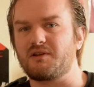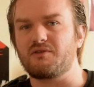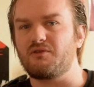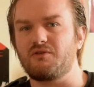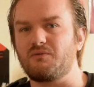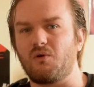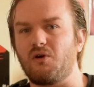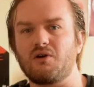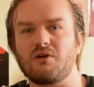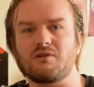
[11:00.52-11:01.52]
a new
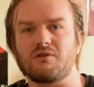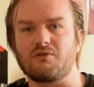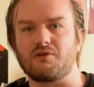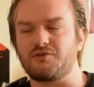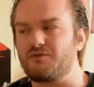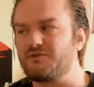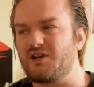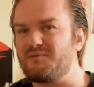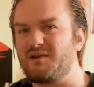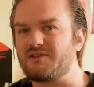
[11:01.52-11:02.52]
wall or a new
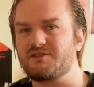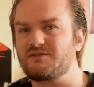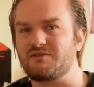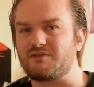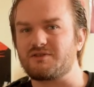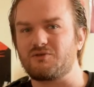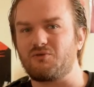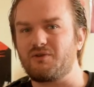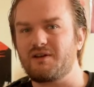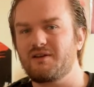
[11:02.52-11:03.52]
dimension to the
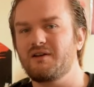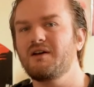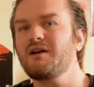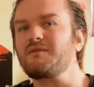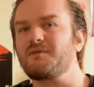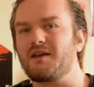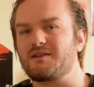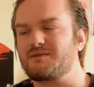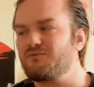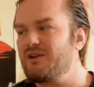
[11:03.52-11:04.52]
story.
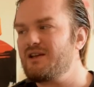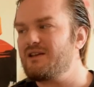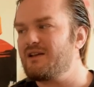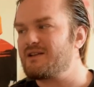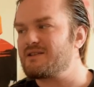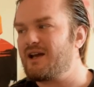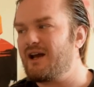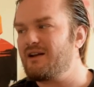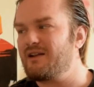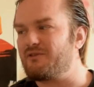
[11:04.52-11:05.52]
It's really, it's
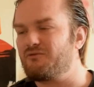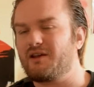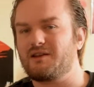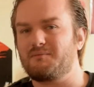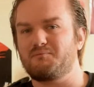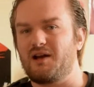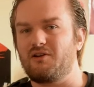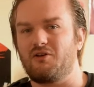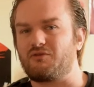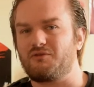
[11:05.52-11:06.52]
kind of like reading a
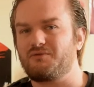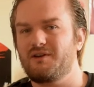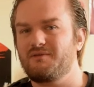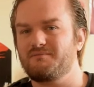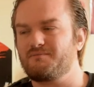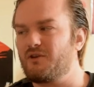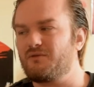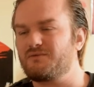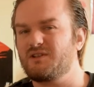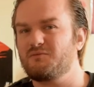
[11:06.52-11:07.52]
biography
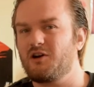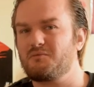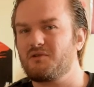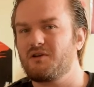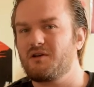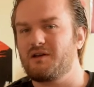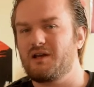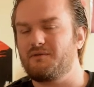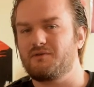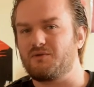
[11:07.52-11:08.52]
of Jim Hopper,
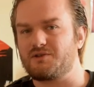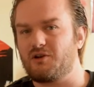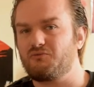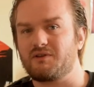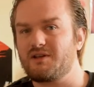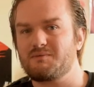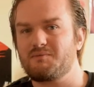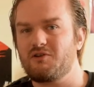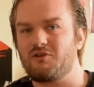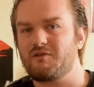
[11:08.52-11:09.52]
even though it's not written as a
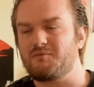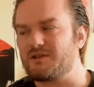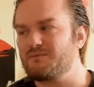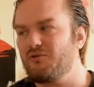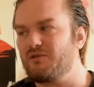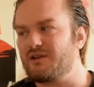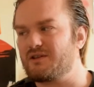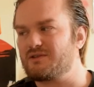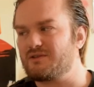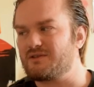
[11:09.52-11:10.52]
biography, but it's more or
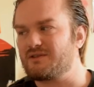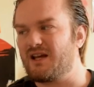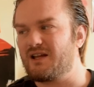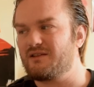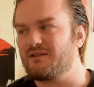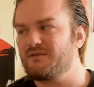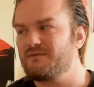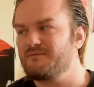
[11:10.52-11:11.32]
less just telling you.